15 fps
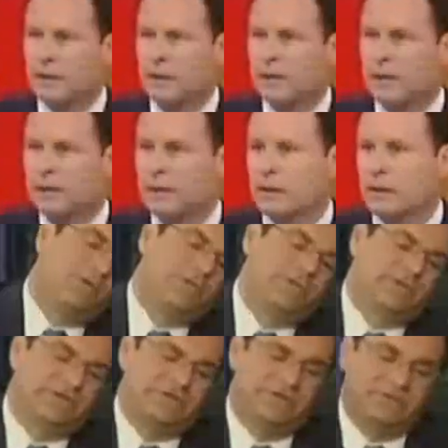want to know what
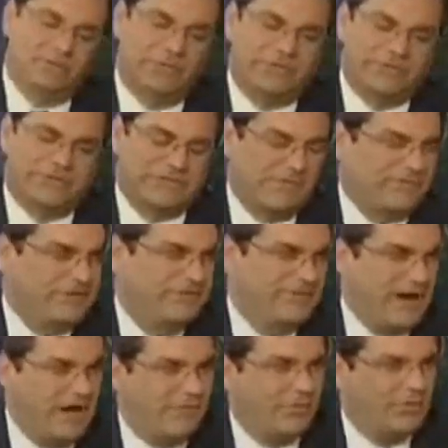the
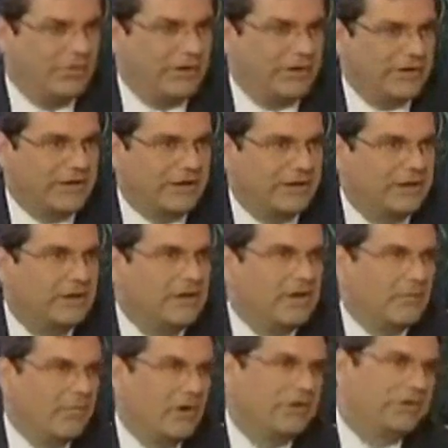75 were thinking,
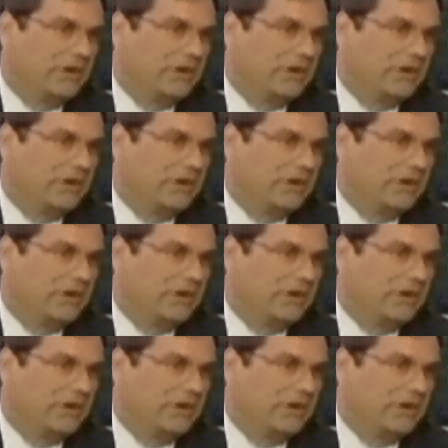but